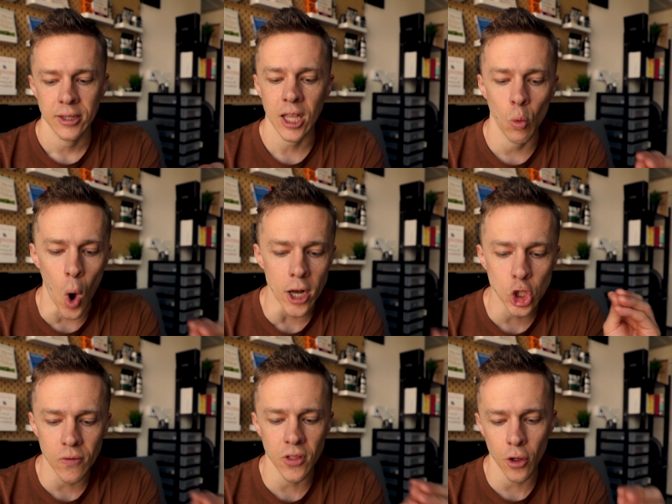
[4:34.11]
They
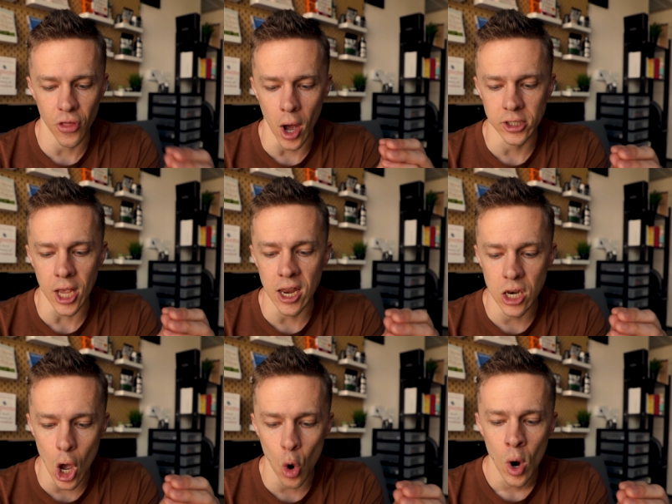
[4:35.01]
watch over their thoughts
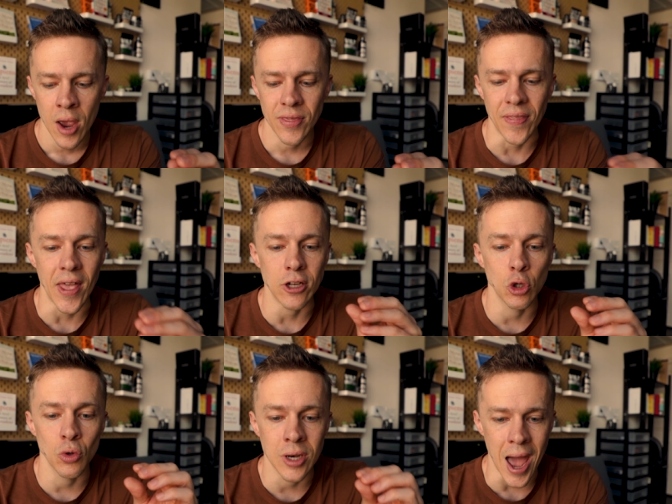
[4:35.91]
and know that they
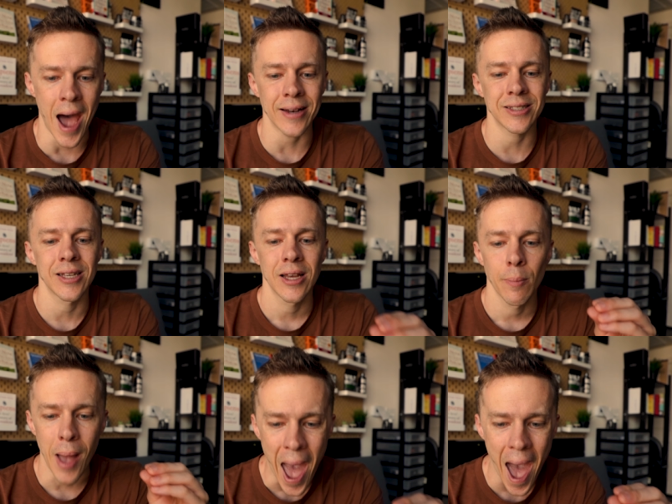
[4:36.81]
do not
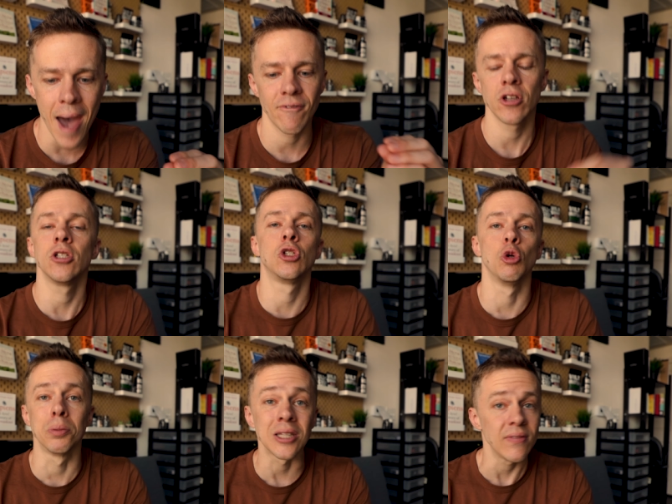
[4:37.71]
have
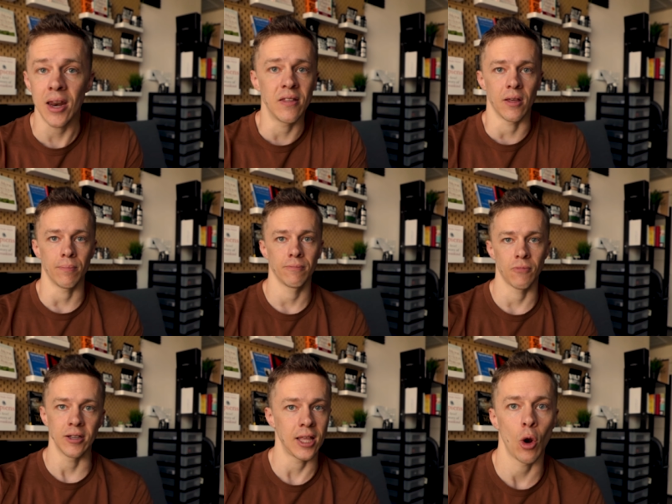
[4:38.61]
to believe any of them,
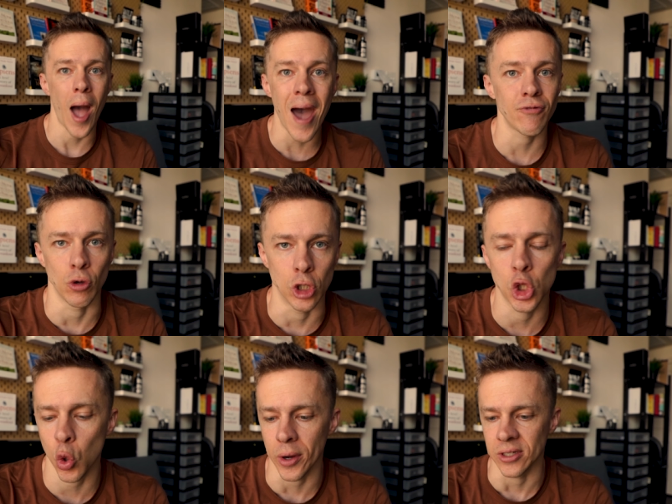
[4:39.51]
right? They don't have to, it's a
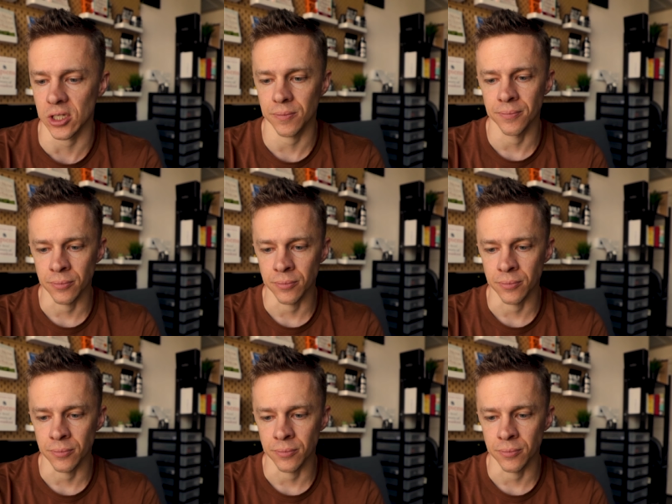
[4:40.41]
choice.